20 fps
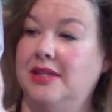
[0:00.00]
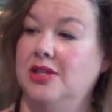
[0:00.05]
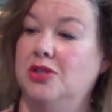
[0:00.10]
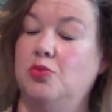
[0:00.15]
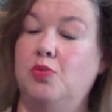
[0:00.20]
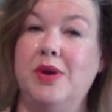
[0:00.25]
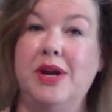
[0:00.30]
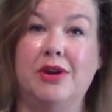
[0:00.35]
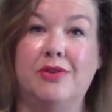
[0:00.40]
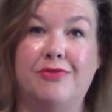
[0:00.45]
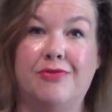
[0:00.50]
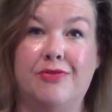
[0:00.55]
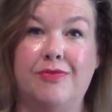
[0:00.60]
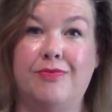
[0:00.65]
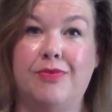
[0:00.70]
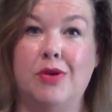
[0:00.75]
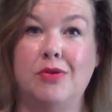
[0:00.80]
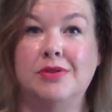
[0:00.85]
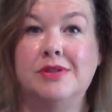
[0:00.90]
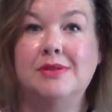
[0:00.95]
this weird
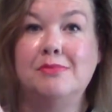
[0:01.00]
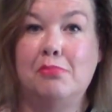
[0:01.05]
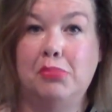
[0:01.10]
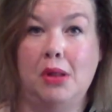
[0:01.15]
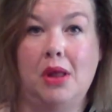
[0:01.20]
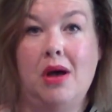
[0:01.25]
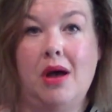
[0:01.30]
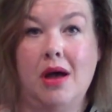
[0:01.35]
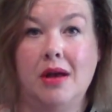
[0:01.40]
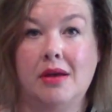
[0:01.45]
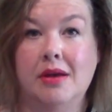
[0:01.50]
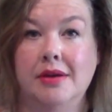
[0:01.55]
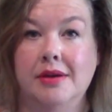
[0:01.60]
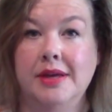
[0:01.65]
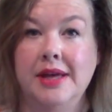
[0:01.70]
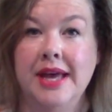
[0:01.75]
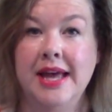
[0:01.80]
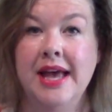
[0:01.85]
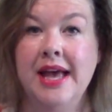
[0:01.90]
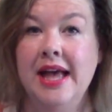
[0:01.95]
frozen block.
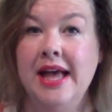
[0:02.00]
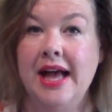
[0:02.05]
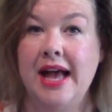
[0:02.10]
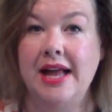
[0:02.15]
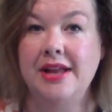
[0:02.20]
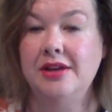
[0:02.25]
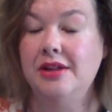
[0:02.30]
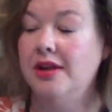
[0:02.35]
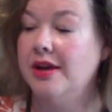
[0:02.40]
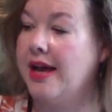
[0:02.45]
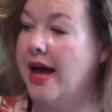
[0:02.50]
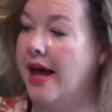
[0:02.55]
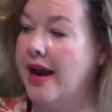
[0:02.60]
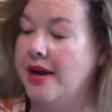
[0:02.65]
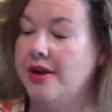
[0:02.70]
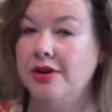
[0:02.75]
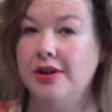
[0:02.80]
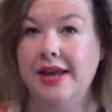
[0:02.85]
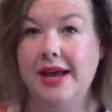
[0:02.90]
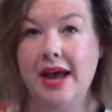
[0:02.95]
And you look at it
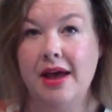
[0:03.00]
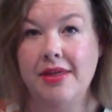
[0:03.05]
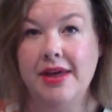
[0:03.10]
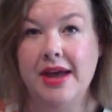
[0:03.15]
and you're like, how